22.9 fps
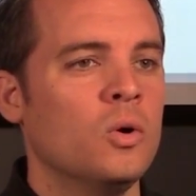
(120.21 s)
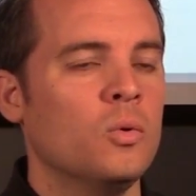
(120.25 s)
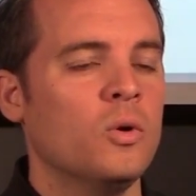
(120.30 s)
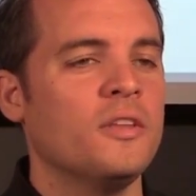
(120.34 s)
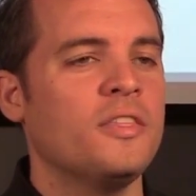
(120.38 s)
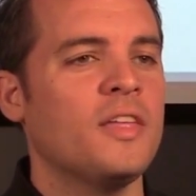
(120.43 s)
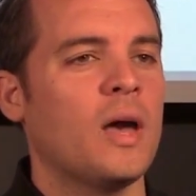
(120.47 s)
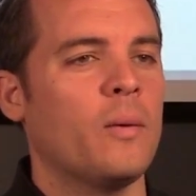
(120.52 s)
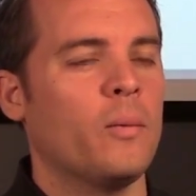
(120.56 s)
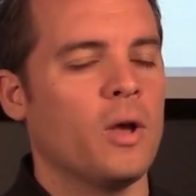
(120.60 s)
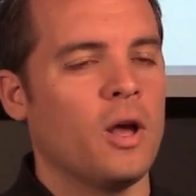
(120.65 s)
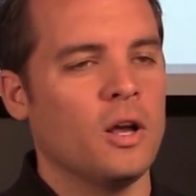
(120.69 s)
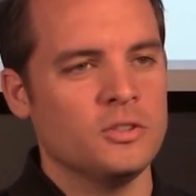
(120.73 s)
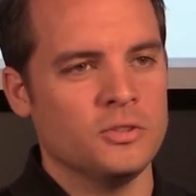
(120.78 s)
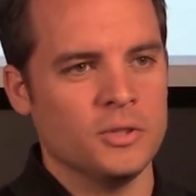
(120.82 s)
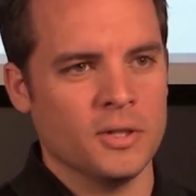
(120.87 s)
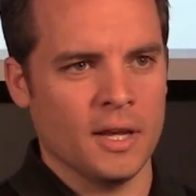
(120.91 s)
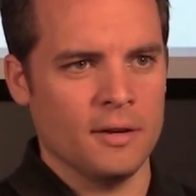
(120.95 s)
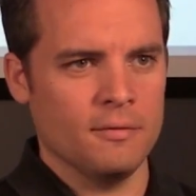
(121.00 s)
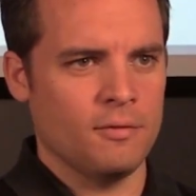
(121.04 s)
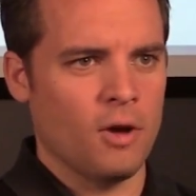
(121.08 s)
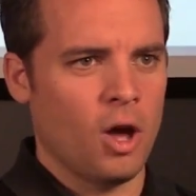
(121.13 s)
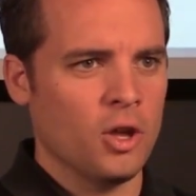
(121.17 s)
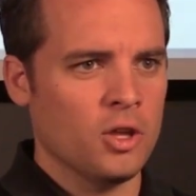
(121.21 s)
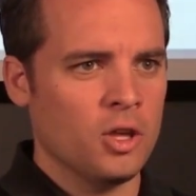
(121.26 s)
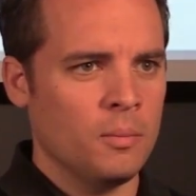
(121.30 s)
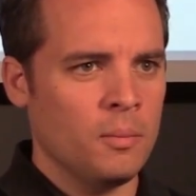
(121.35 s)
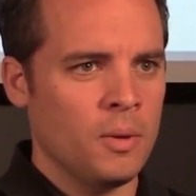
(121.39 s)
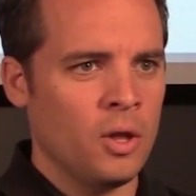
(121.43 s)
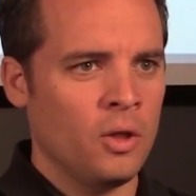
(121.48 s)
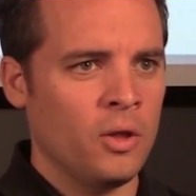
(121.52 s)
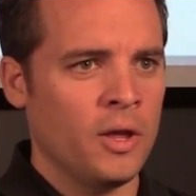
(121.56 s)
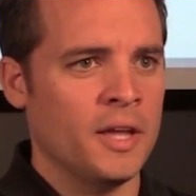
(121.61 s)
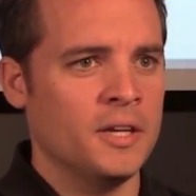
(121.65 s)
With that, we also get
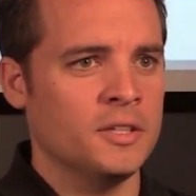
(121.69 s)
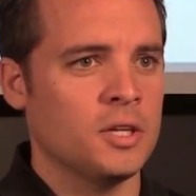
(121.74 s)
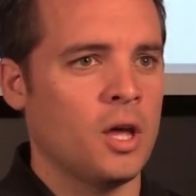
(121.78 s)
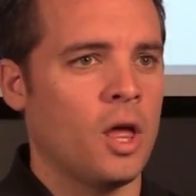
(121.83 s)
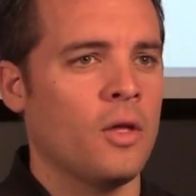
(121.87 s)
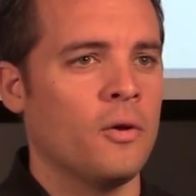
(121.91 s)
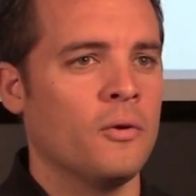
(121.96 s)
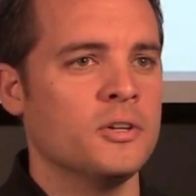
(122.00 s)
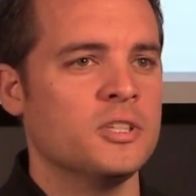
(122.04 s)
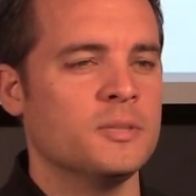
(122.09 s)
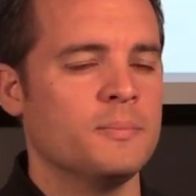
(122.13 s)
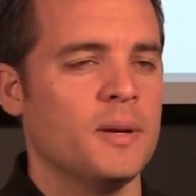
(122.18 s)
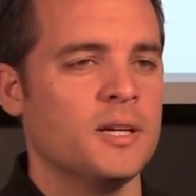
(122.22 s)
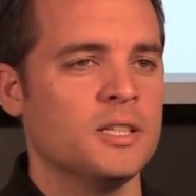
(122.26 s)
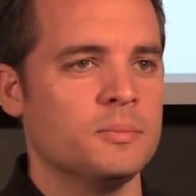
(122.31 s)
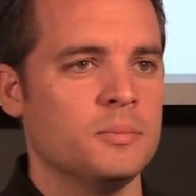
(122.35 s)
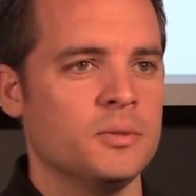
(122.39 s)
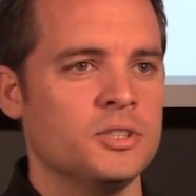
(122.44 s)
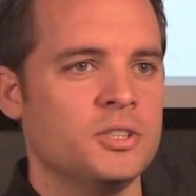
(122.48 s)
VoluMill and tolerance-based